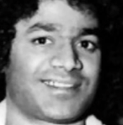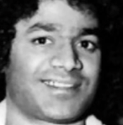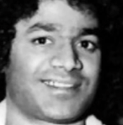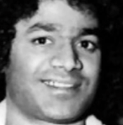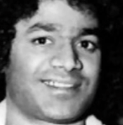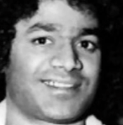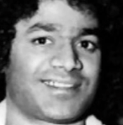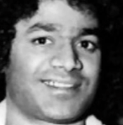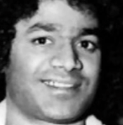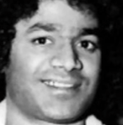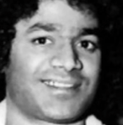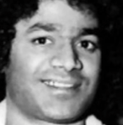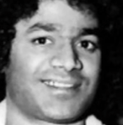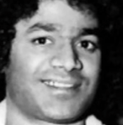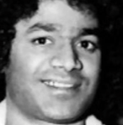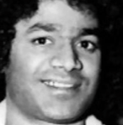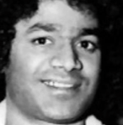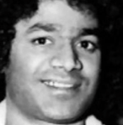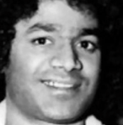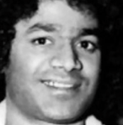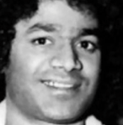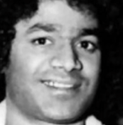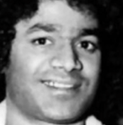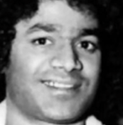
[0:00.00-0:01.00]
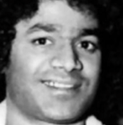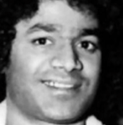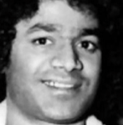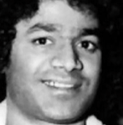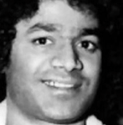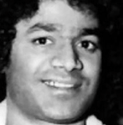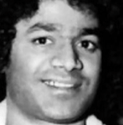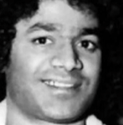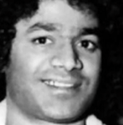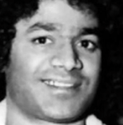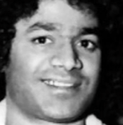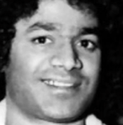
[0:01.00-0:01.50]

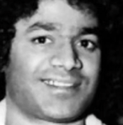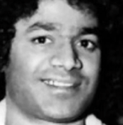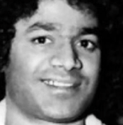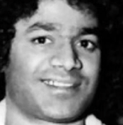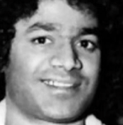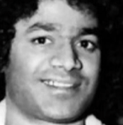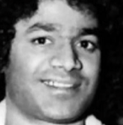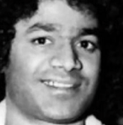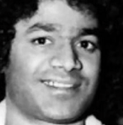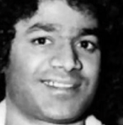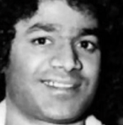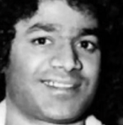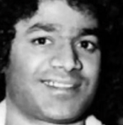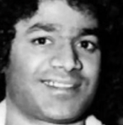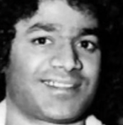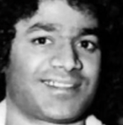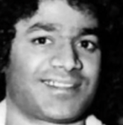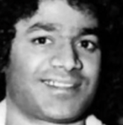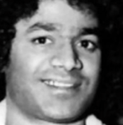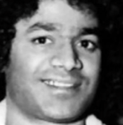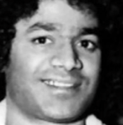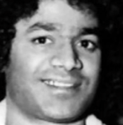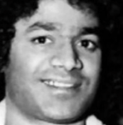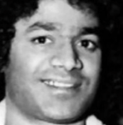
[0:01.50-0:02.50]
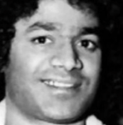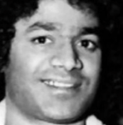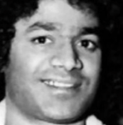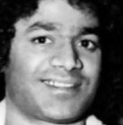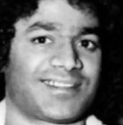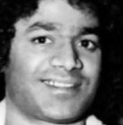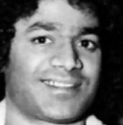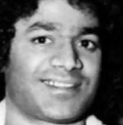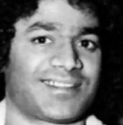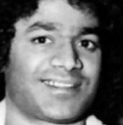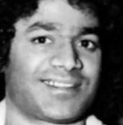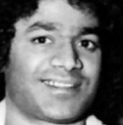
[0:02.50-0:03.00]

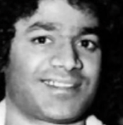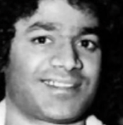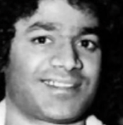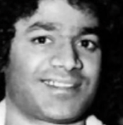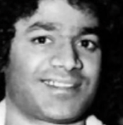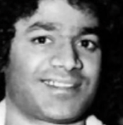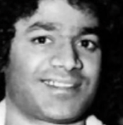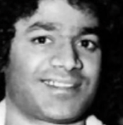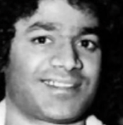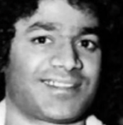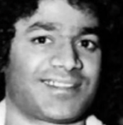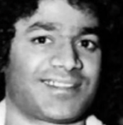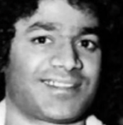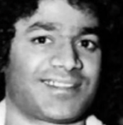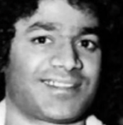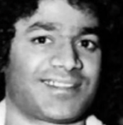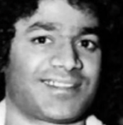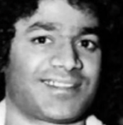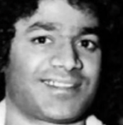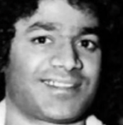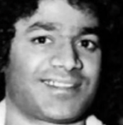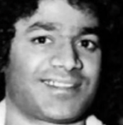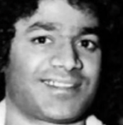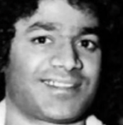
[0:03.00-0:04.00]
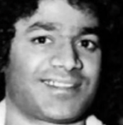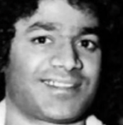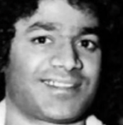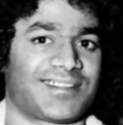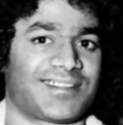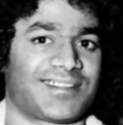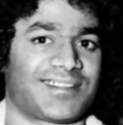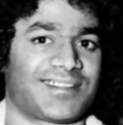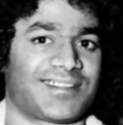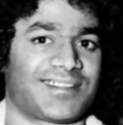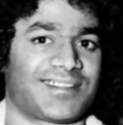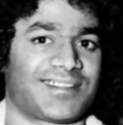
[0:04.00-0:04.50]

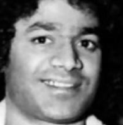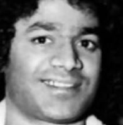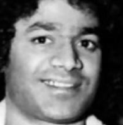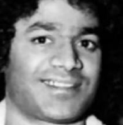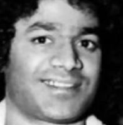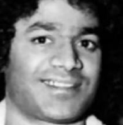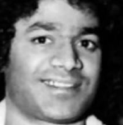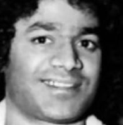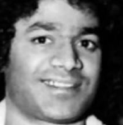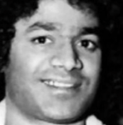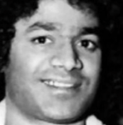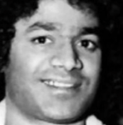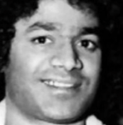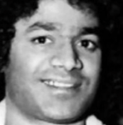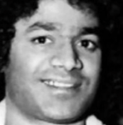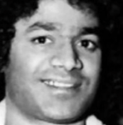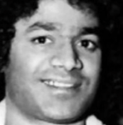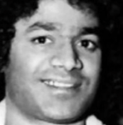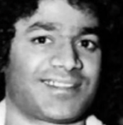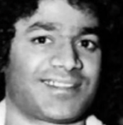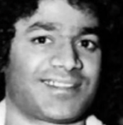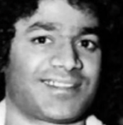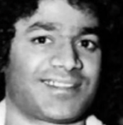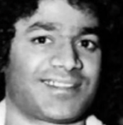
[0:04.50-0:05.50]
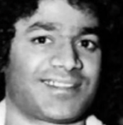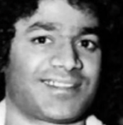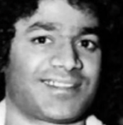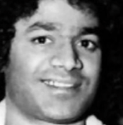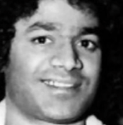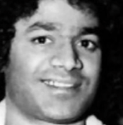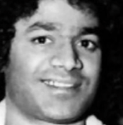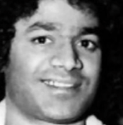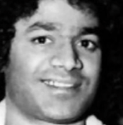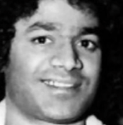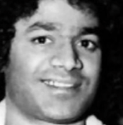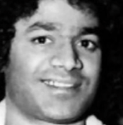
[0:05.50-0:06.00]

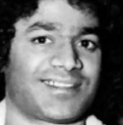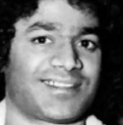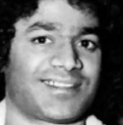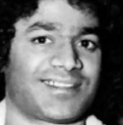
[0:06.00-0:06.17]
(no lip movement)